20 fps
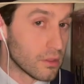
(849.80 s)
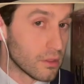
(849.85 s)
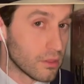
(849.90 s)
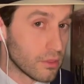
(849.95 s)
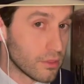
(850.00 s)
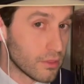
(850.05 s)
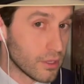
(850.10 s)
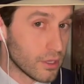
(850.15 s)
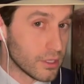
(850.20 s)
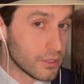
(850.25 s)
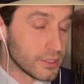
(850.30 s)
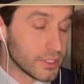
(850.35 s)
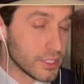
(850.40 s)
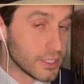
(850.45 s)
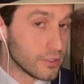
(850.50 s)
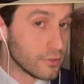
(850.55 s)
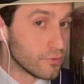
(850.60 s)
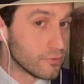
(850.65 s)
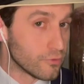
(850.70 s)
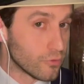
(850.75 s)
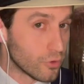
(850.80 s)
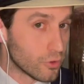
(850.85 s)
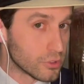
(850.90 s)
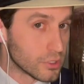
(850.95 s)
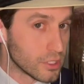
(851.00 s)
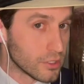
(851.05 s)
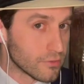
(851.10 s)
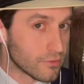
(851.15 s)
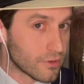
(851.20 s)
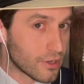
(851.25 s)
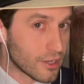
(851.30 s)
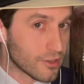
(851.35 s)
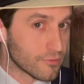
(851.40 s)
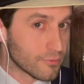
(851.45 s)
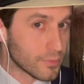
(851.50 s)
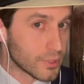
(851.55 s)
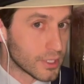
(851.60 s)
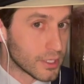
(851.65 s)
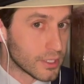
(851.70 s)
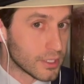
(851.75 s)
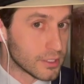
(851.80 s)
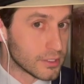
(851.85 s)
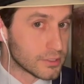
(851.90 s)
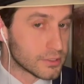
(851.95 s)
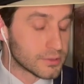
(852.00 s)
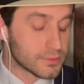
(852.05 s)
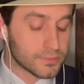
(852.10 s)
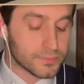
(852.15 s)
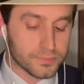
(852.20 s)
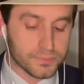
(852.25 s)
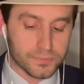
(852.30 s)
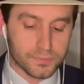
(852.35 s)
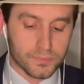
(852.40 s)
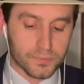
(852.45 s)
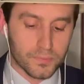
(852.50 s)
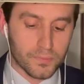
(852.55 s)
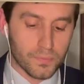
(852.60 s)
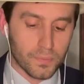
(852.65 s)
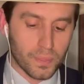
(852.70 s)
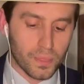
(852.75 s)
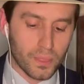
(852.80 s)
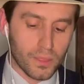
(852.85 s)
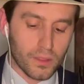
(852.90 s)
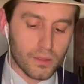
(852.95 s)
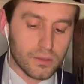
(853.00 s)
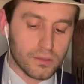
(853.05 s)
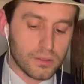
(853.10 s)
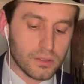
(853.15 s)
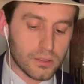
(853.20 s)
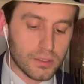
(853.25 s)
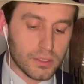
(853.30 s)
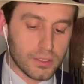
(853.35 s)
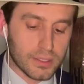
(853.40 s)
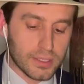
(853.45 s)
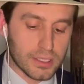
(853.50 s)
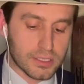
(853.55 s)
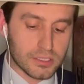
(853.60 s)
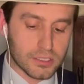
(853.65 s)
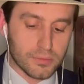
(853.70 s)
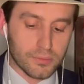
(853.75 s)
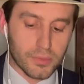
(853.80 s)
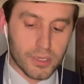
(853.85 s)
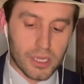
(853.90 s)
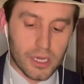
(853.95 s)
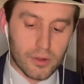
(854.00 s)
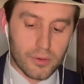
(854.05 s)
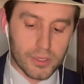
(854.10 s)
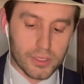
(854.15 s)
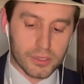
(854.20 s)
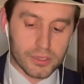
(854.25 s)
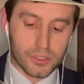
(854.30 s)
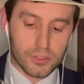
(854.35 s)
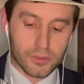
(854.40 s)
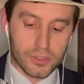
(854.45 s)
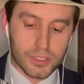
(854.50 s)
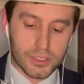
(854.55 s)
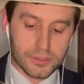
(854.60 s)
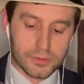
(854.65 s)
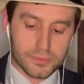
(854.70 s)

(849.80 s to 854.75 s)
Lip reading: 30 to 45 minutes. Get some air into it.